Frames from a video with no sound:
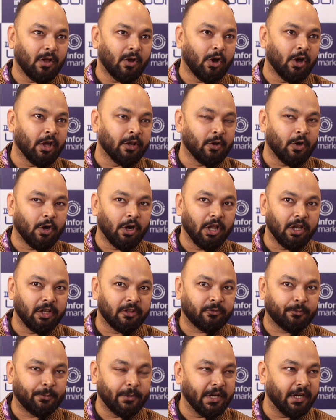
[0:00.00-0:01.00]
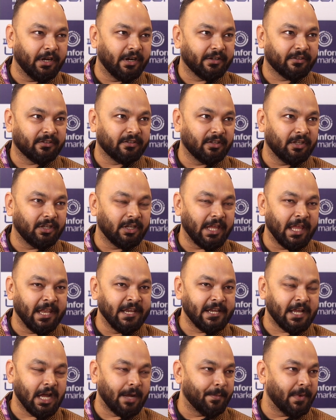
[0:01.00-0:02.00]
on all spheres,
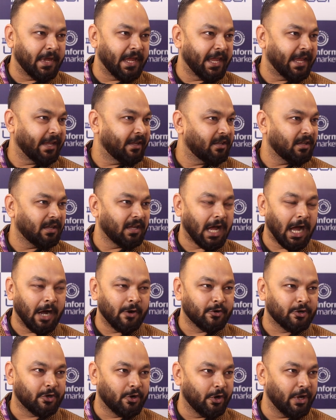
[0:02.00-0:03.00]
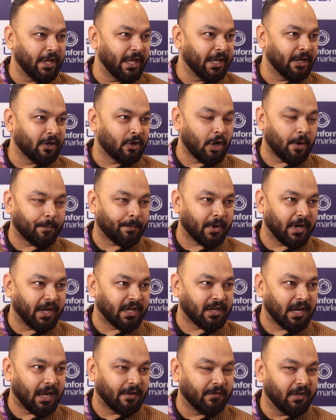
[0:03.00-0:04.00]
incoming, outgoing,
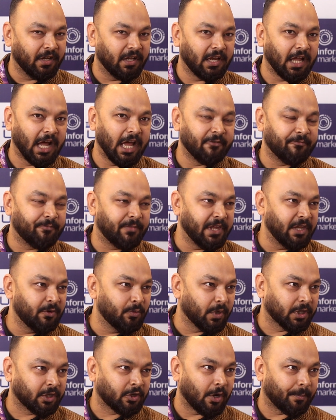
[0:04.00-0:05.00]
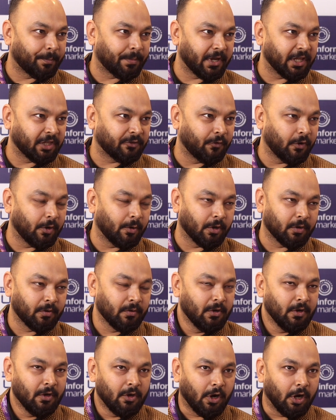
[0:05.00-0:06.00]
corporate travel. I've been with corporates for
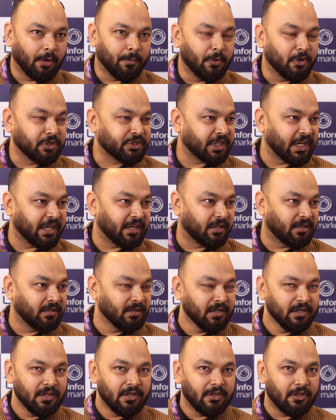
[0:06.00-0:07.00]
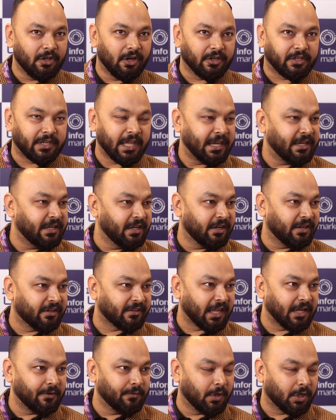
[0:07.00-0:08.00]
almost a you know, 10 years
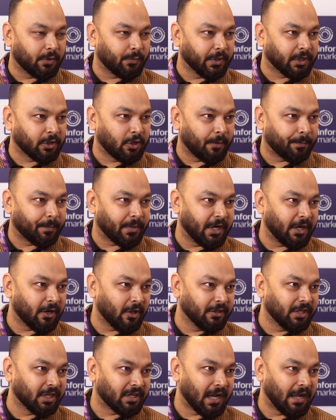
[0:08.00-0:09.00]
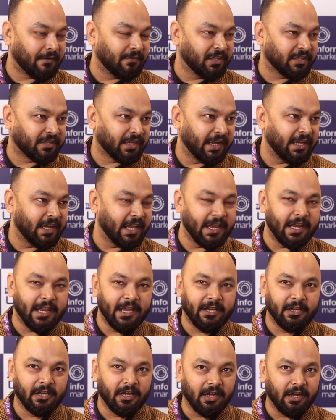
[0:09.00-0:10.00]
I worked with corporate on the travel side,
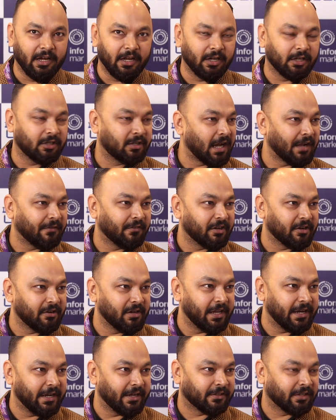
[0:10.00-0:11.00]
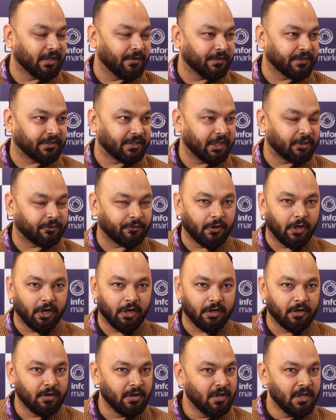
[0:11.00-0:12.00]
heading uh, travel related services
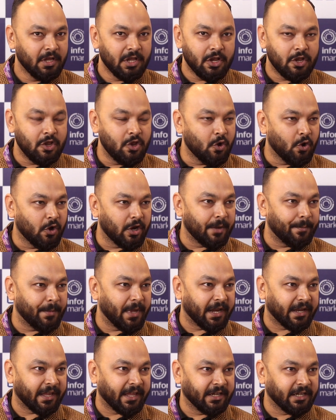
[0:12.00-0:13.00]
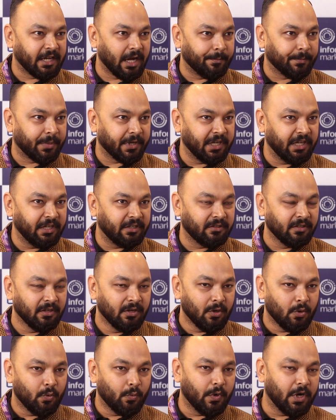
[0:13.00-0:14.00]
for known American companies,
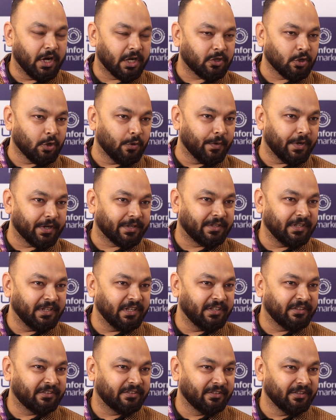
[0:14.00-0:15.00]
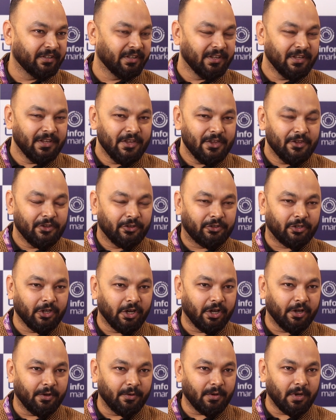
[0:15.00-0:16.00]
worked overseas.
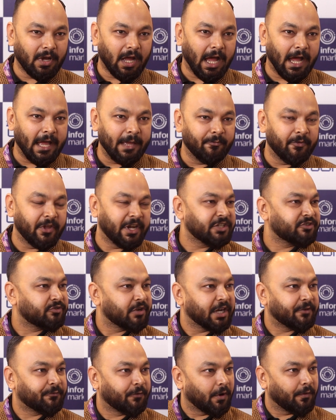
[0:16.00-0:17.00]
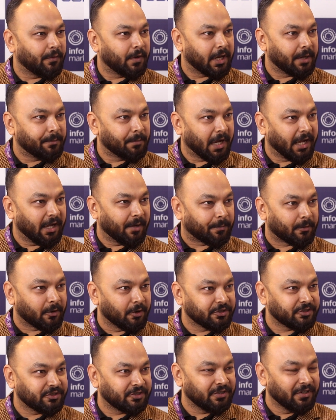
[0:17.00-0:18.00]
So I'm very straightforward in my
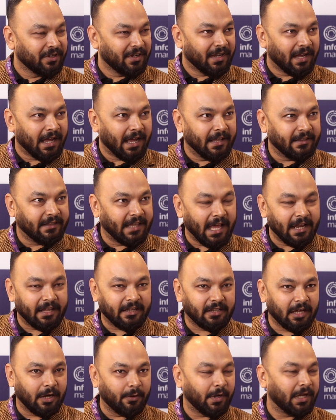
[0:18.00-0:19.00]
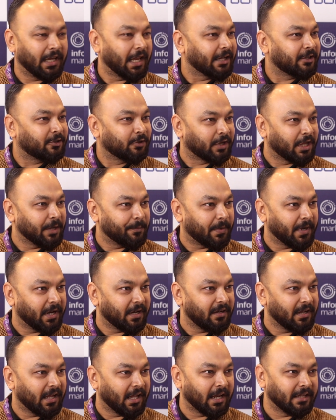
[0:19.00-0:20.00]
approach and that is how I like to keep it
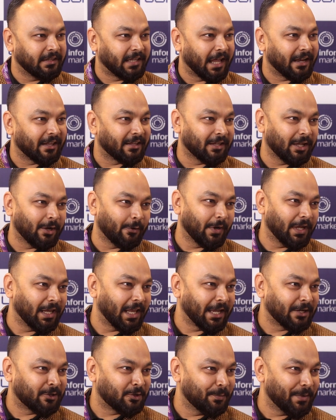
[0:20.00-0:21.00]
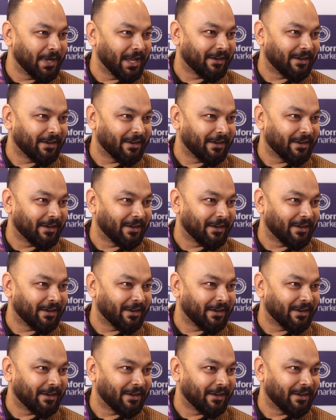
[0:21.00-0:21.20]
and that is how I like to be